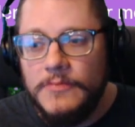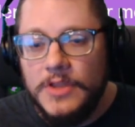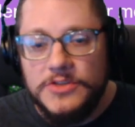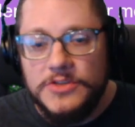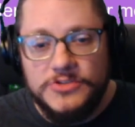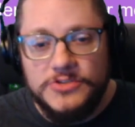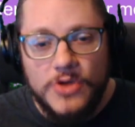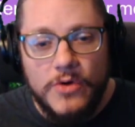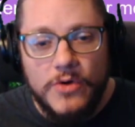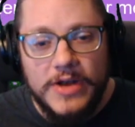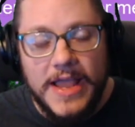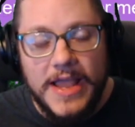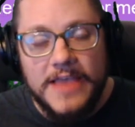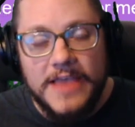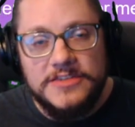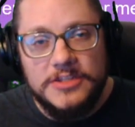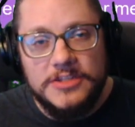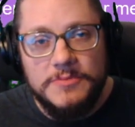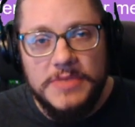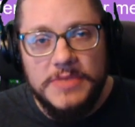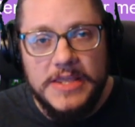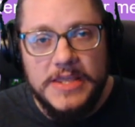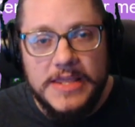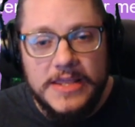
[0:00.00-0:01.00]
So it has
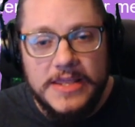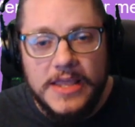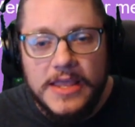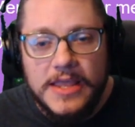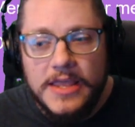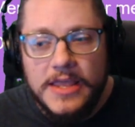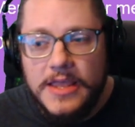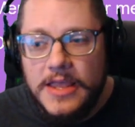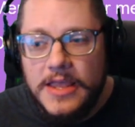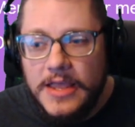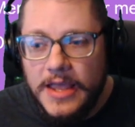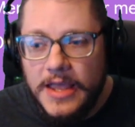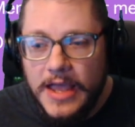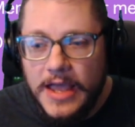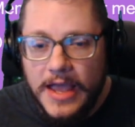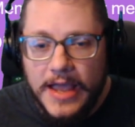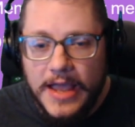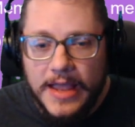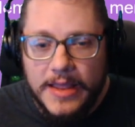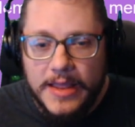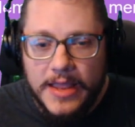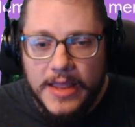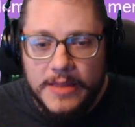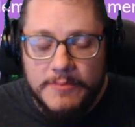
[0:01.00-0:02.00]
to be,
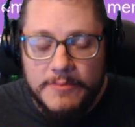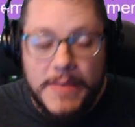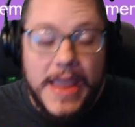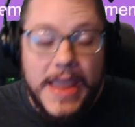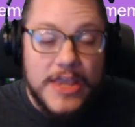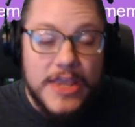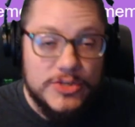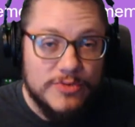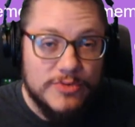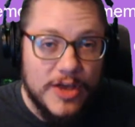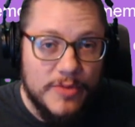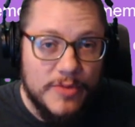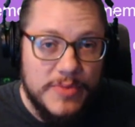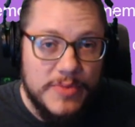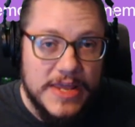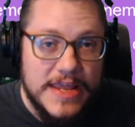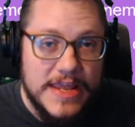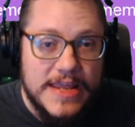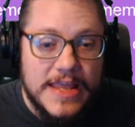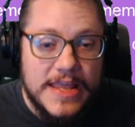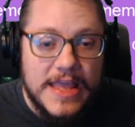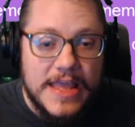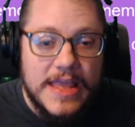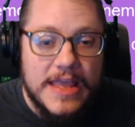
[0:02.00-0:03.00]
it may as well
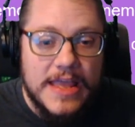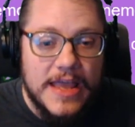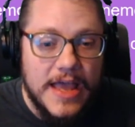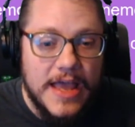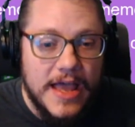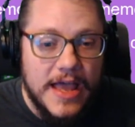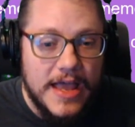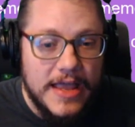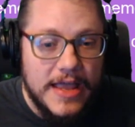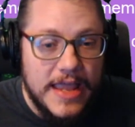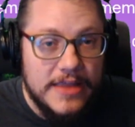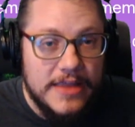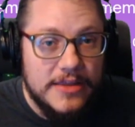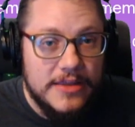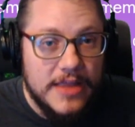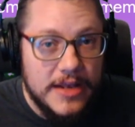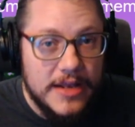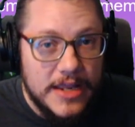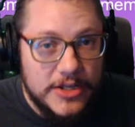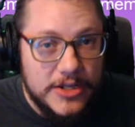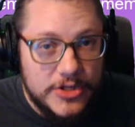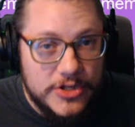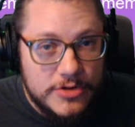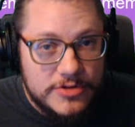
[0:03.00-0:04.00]
be
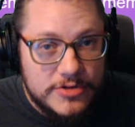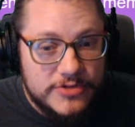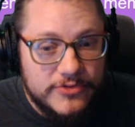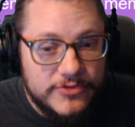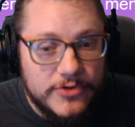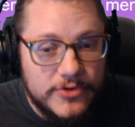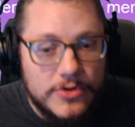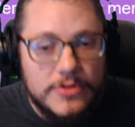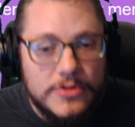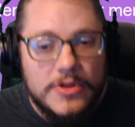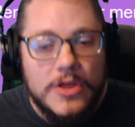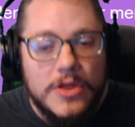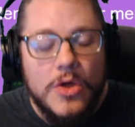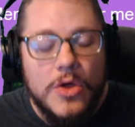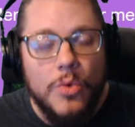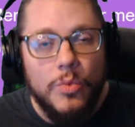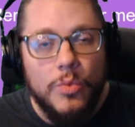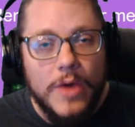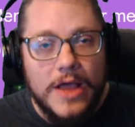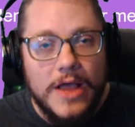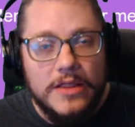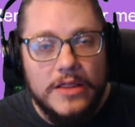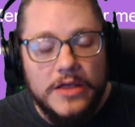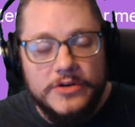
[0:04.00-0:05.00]
in a useful,
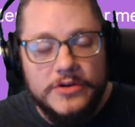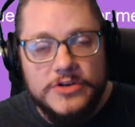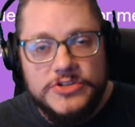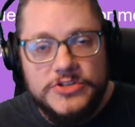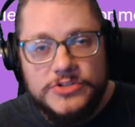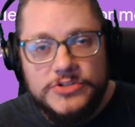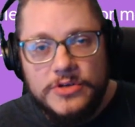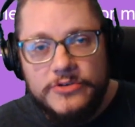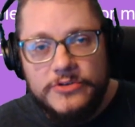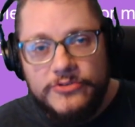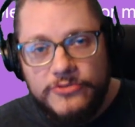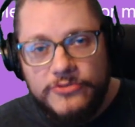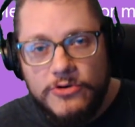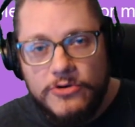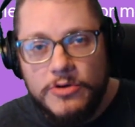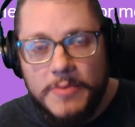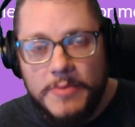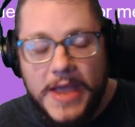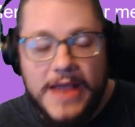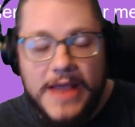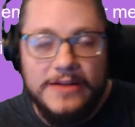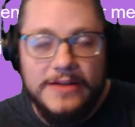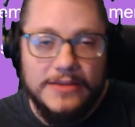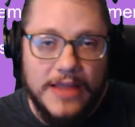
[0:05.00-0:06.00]
well-understood
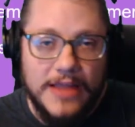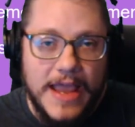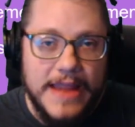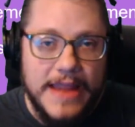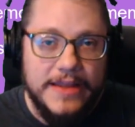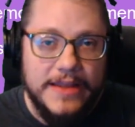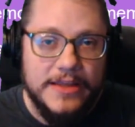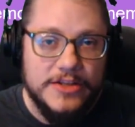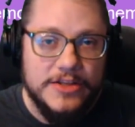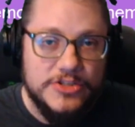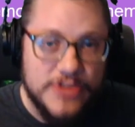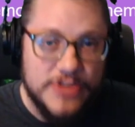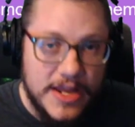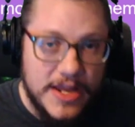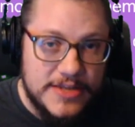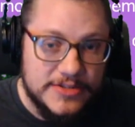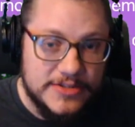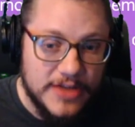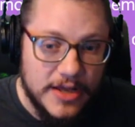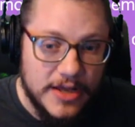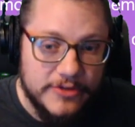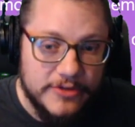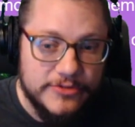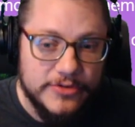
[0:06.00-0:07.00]
format like
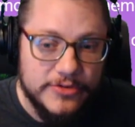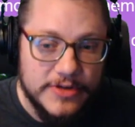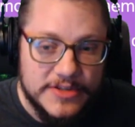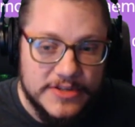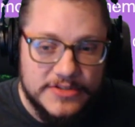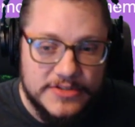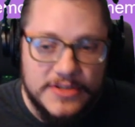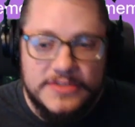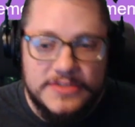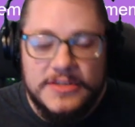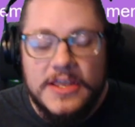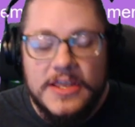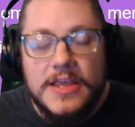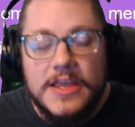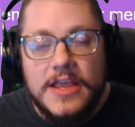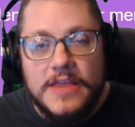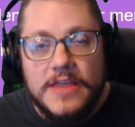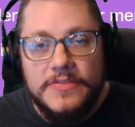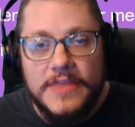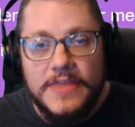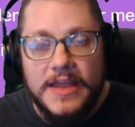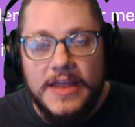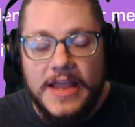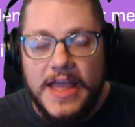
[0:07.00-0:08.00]
JSON, for instance,
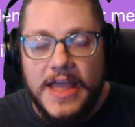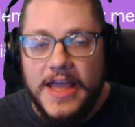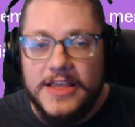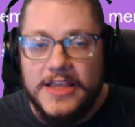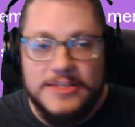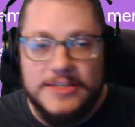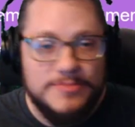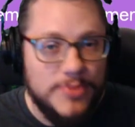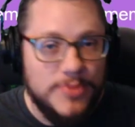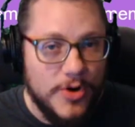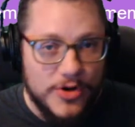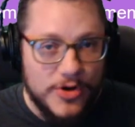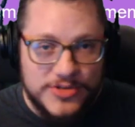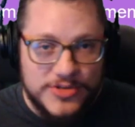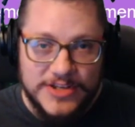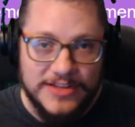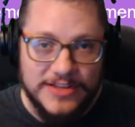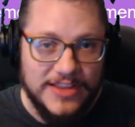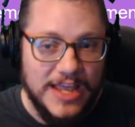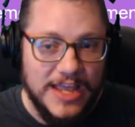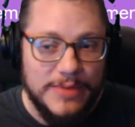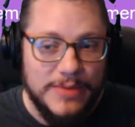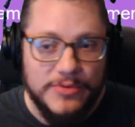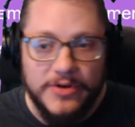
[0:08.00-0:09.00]
that has parsing
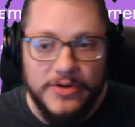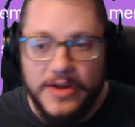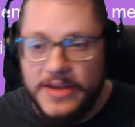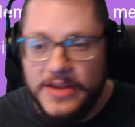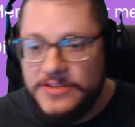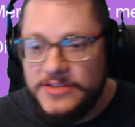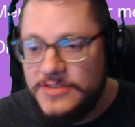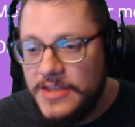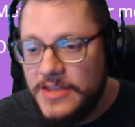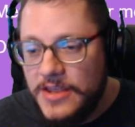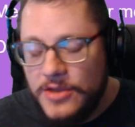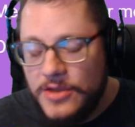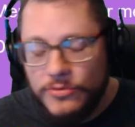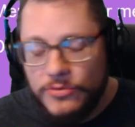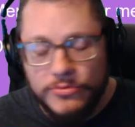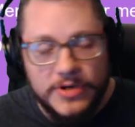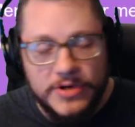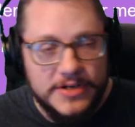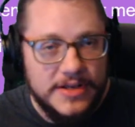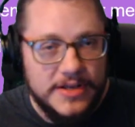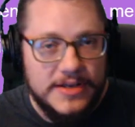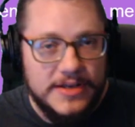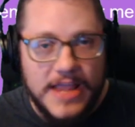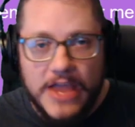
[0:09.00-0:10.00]
libraries
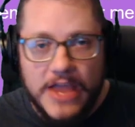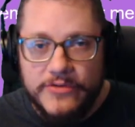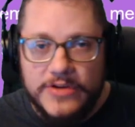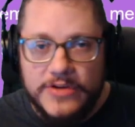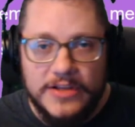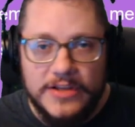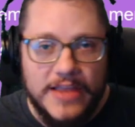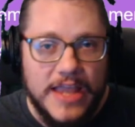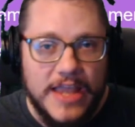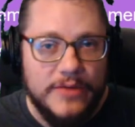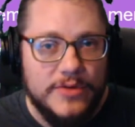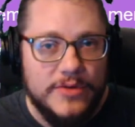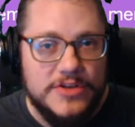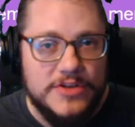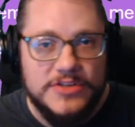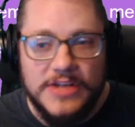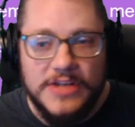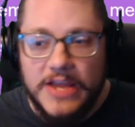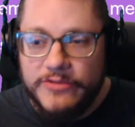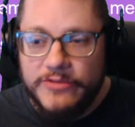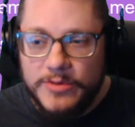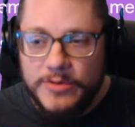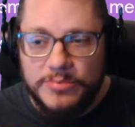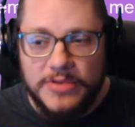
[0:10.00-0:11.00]
written in every language
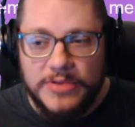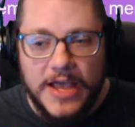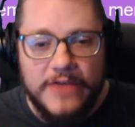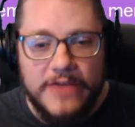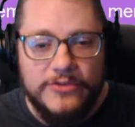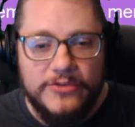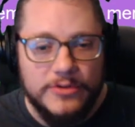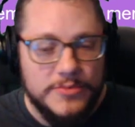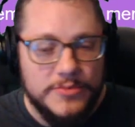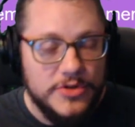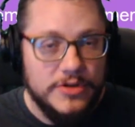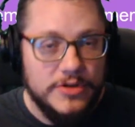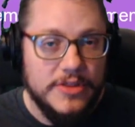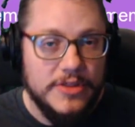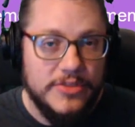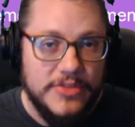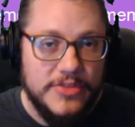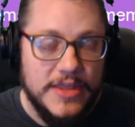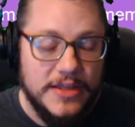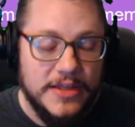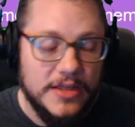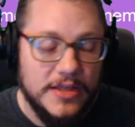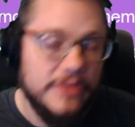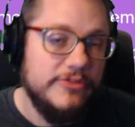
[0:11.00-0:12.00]
and every platform you can
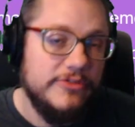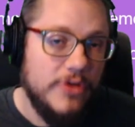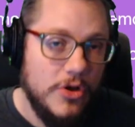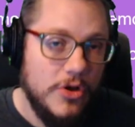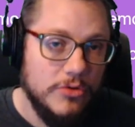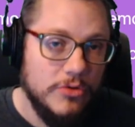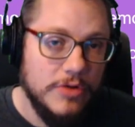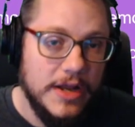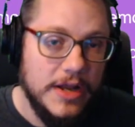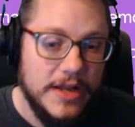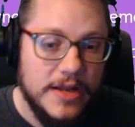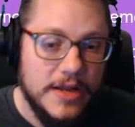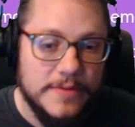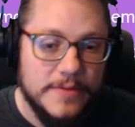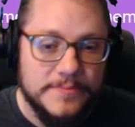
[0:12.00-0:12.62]
think of already.